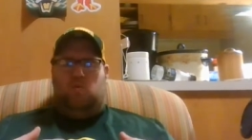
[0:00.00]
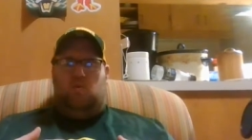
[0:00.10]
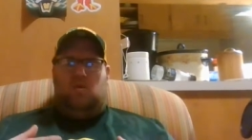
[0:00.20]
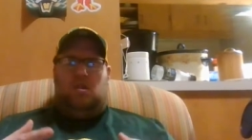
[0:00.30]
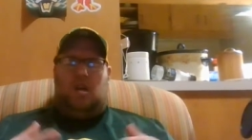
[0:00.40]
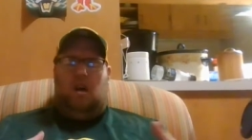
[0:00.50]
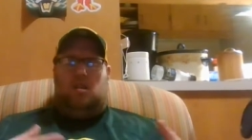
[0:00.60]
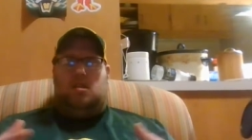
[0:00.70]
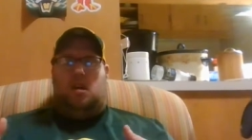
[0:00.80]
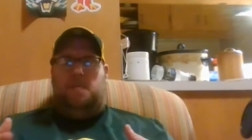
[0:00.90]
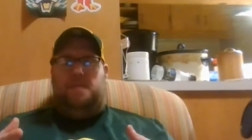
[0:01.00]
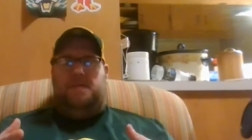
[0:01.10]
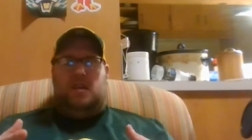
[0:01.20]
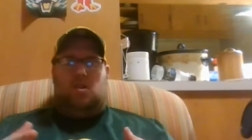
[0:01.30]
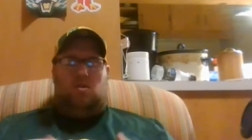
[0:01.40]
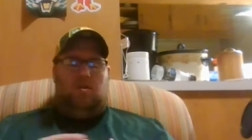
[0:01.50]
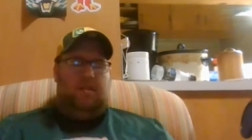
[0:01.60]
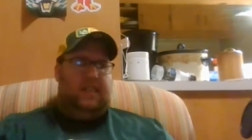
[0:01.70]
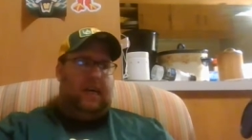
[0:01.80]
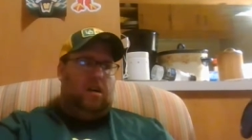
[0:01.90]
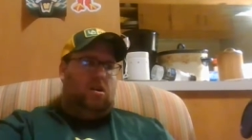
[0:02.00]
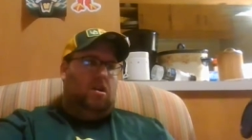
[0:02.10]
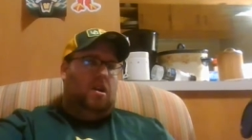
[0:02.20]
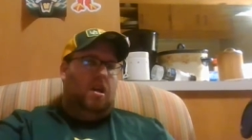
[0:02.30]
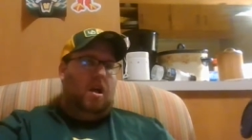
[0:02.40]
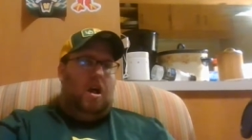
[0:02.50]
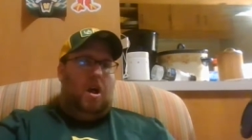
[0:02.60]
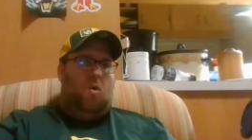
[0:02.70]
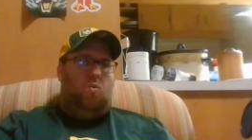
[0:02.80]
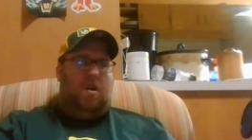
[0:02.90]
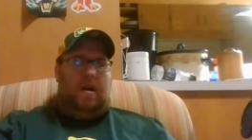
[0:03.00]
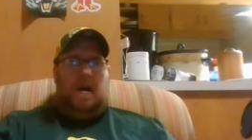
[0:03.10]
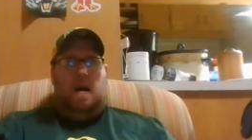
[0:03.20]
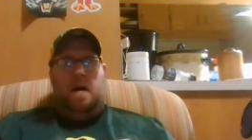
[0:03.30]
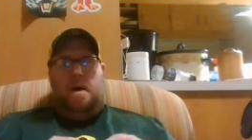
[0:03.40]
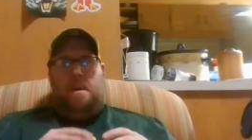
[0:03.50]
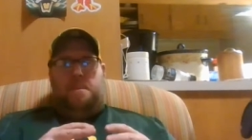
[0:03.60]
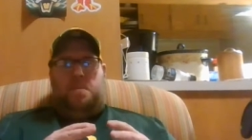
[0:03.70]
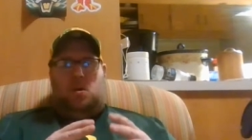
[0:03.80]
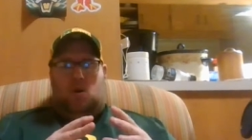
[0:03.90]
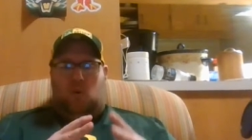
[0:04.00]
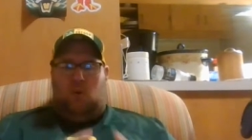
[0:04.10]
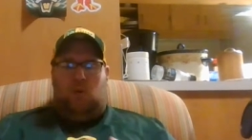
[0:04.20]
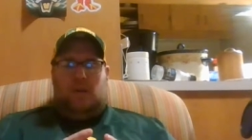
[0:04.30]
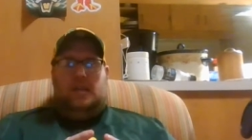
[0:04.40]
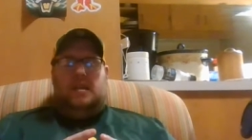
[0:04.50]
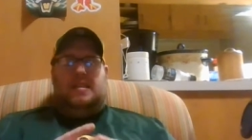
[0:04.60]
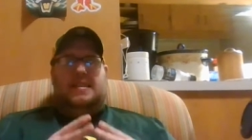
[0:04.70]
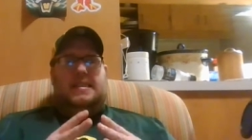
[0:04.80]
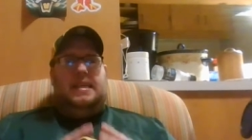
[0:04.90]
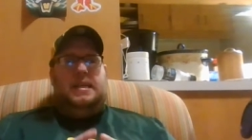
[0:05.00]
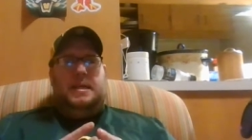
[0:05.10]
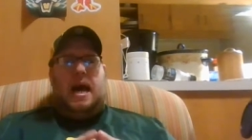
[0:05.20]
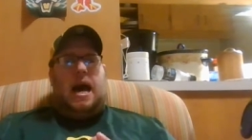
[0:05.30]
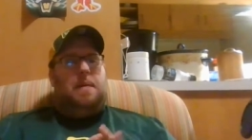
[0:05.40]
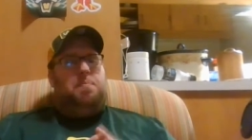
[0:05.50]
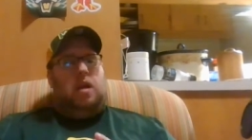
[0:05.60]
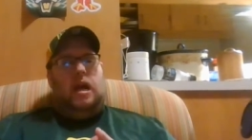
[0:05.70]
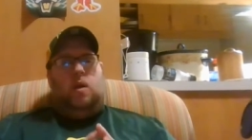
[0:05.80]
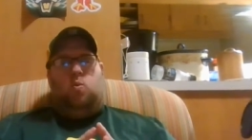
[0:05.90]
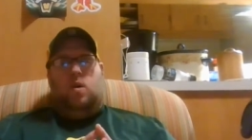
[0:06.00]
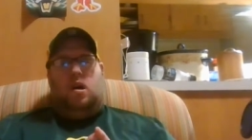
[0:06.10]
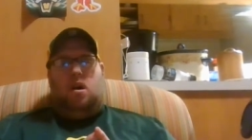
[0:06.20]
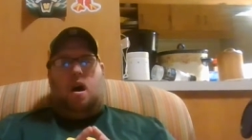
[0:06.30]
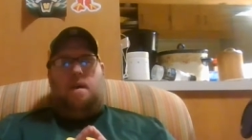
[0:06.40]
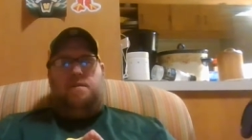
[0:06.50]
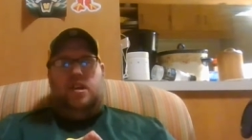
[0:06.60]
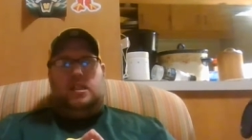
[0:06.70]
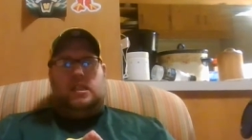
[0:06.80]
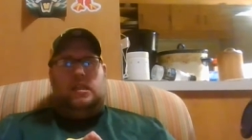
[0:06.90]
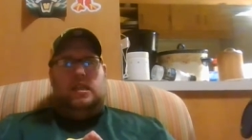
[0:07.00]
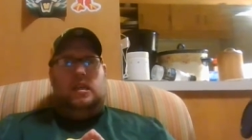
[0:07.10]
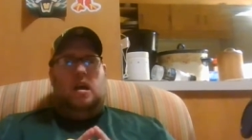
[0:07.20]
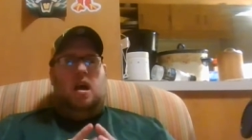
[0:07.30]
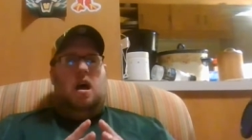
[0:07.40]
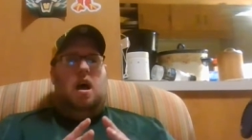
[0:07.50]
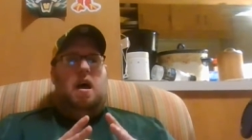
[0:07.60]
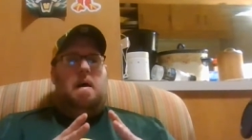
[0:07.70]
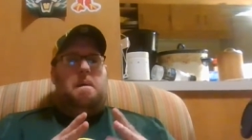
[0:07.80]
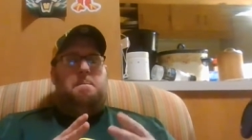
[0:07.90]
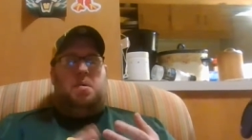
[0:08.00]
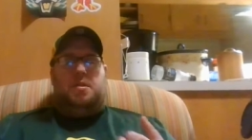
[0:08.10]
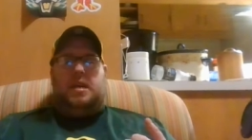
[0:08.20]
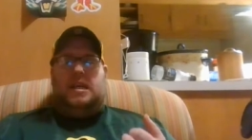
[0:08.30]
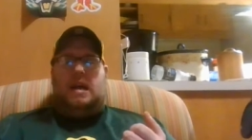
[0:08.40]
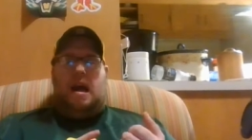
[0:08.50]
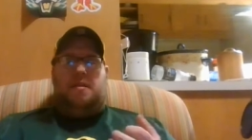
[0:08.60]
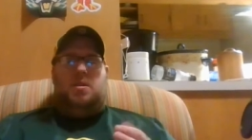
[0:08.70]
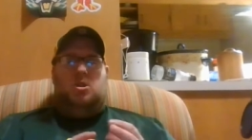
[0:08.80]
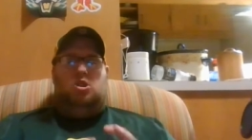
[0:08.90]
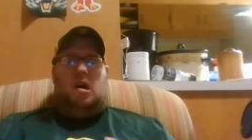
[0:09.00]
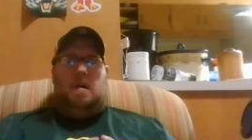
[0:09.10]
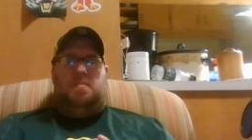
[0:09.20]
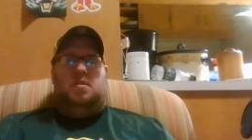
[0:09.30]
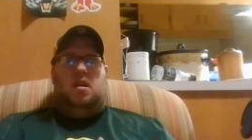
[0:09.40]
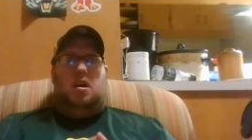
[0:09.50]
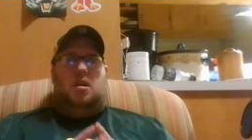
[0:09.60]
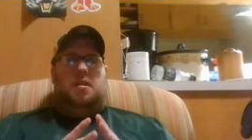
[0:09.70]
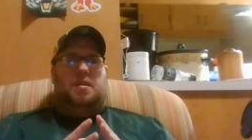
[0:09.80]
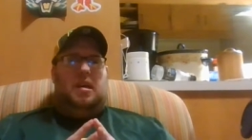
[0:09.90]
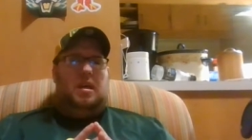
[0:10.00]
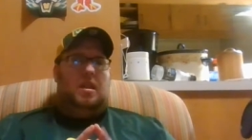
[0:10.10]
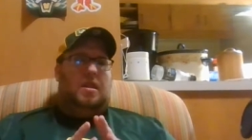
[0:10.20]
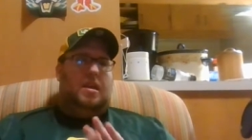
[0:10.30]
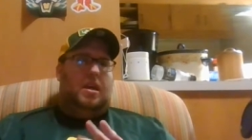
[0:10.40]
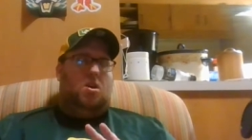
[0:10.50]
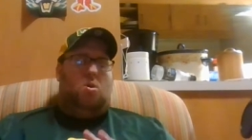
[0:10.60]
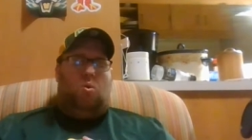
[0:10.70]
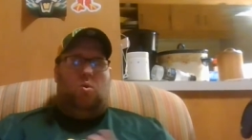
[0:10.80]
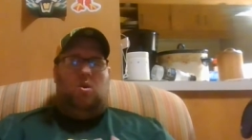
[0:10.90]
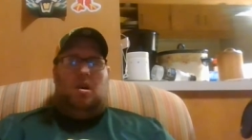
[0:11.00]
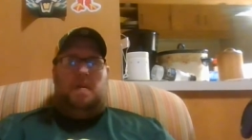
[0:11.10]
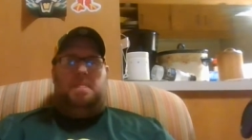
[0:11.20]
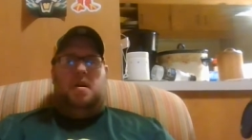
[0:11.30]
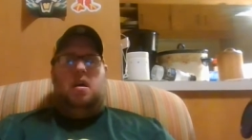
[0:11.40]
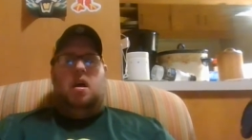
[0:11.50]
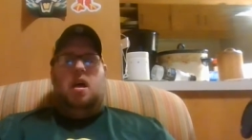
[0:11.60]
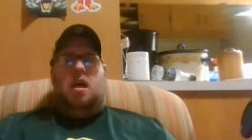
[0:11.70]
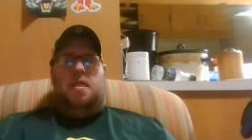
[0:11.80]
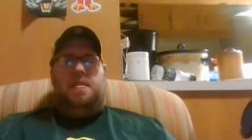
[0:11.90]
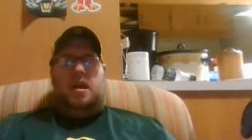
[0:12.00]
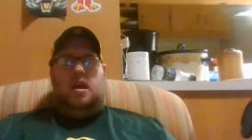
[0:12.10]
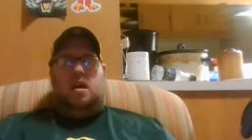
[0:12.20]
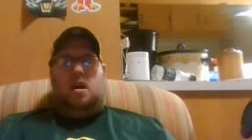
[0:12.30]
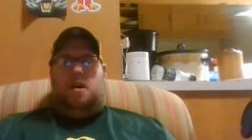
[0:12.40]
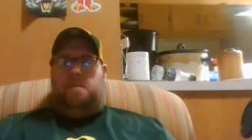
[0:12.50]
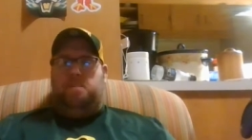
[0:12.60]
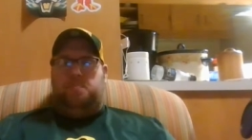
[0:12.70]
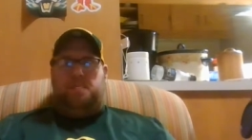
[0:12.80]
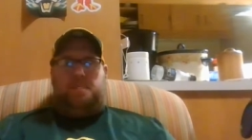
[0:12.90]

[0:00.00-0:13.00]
we got some victories out and whatnot, but Oregon did not play well offensively. But they got their job done. They they hold up. They um,